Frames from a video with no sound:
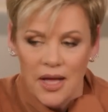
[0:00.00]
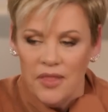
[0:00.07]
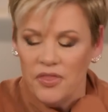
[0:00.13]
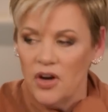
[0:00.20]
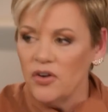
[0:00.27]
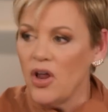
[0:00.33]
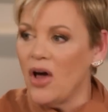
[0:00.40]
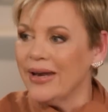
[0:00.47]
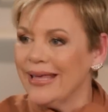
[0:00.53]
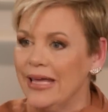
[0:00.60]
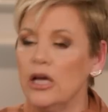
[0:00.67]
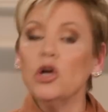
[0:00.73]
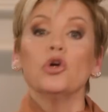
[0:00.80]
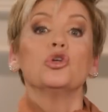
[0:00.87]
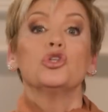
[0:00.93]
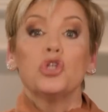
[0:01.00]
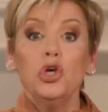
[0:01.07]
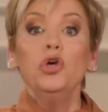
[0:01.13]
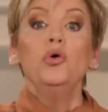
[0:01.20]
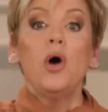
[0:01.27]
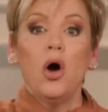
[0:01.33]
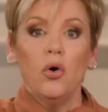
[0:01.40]
They're not here
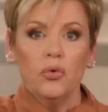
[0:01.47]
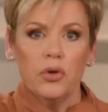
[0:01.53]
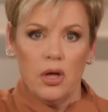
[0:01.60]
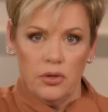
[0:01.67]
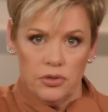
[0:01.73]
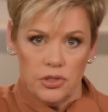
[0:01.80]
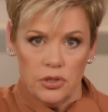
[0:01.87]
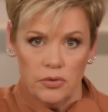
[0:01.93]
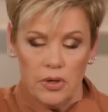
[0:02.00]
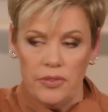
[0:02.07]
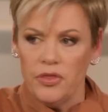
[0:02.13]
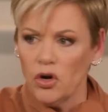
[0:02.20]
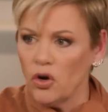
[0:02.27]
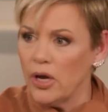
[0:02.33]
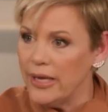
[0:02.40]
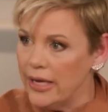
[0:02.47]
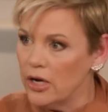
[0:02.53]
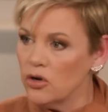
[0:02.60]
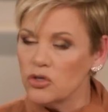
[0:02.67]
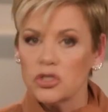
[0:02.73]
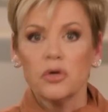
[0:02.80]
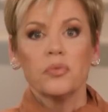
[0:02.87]
to hold on to it. They're
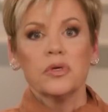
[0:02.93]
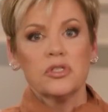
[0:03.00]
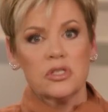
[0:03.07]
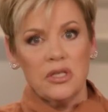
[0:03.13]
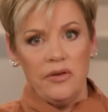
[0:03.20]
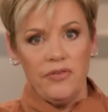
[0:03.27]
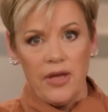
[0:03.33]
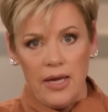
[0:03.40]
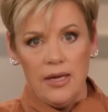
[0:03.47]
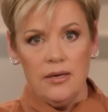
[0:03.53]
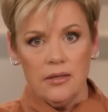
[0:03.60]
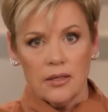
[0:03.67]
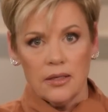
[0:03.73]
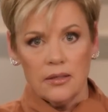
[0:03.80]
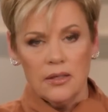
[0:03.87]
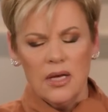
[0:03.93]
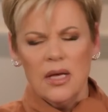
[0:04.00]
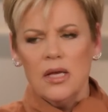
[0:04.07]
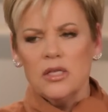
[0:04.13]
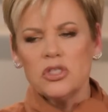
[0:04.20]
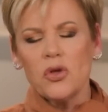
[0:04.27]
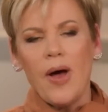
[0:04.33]
here to receive healing.
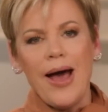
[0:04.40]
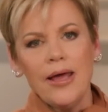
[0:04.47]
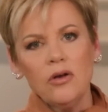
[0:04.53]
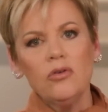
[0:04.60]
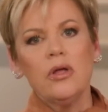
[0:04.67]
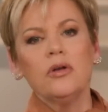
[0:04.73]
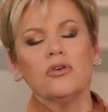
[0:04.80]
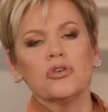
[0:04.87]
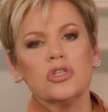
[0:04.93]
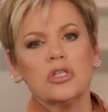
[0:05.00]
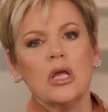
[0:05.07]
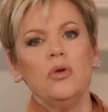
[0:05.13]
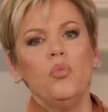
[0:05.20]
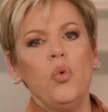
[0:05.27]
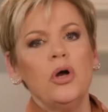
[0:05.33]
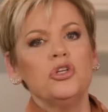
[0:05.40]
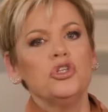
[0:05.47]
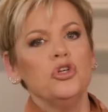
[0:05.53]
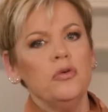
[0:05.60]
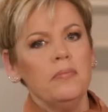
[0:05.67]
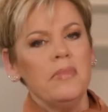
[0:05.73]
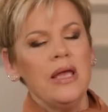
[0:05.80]
So I don't understand what
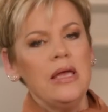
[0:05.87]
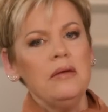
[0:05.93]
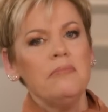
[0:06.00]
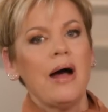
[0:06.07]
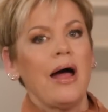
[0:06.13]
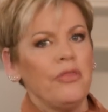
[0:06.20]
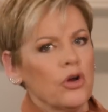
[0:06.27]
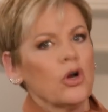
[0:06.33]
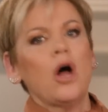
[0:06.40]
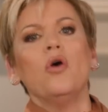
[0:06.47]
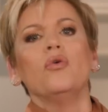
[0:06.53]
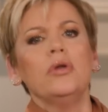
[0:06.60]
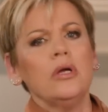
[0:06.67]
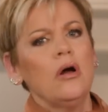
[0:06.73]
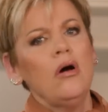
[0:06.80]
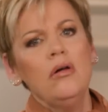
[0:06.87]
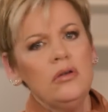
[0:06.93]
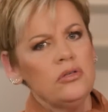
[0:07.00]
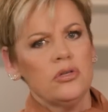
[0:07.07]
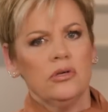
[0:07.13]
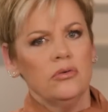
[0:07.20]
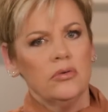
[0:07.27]
you mean by they're holding on
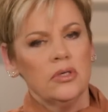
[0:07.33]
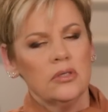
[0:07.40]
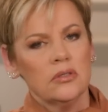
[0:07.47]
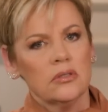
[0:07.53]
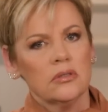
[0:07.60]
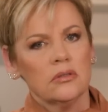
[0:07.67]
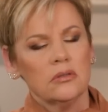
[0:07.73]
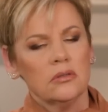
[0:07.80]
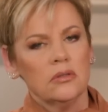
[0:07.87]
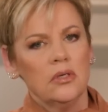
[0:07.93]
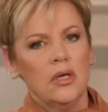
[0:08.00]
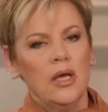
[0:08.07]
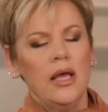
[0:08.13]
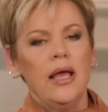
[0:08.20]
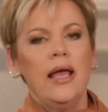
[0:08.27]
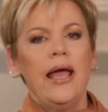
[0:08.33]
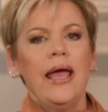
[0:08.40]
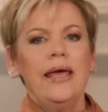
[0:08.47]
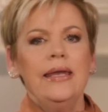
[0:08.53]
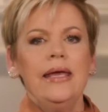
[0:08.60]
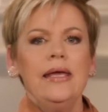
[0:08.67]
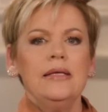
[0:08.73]
to it.
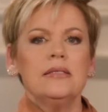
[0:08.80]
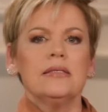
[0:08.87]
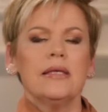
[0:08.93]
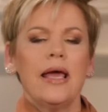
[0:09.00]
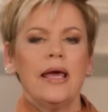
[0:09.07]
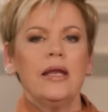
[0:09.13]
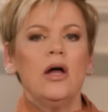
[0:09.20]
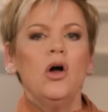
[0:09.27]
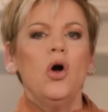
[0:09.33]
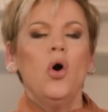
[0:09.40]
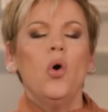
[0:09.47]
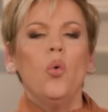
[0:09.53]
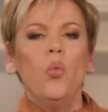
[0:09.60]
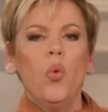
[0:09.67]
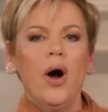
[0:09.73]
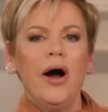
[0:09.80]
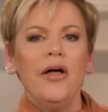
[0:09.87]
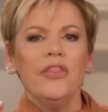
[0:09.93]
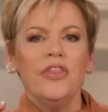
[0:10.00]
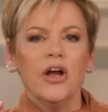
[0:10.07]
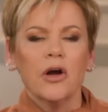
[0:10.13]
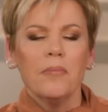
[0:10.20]
And he said,
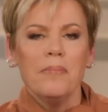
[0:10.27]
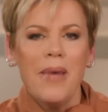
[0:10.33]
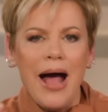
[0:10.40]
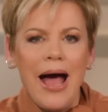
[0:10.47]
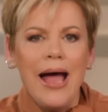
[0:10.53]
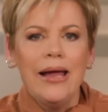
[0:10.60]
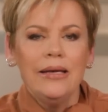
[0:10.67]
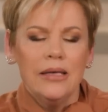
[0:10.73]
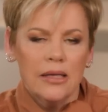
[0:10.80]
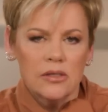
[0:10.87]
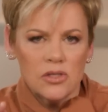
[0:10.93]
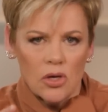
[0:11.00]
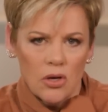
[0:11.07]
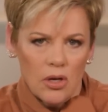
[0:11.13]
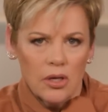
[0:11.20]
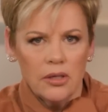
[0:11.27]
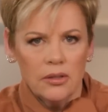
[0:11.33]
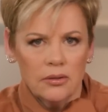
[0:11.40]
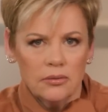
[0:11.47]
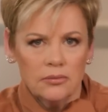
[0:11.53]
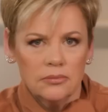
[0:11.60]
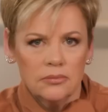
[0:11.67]
what their mind is on
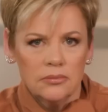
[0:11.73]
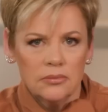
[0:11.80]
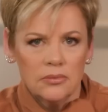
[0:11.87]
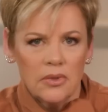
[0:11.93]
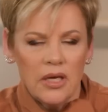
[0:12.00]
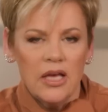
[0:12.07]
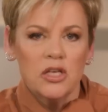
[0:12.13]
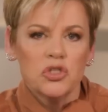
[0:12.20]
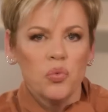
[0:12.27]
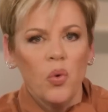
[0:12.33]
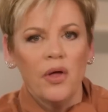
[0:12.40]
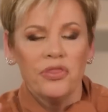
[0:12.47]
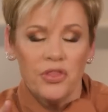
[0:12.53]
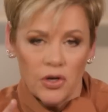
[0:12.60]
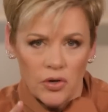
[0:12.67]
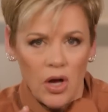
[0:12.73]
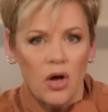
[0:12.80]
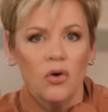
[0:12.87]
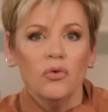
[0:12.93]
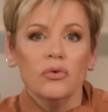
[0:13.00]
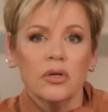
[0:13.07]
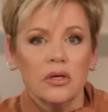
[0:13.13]
is what they're
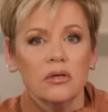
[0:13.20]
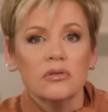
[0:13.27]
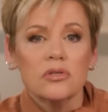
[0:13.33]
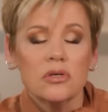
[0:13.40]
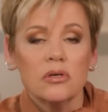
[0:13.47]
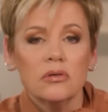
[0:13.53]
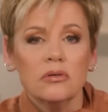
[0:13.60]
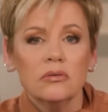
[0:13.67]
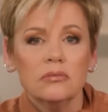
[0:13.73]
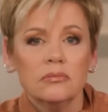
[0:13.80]
holding to.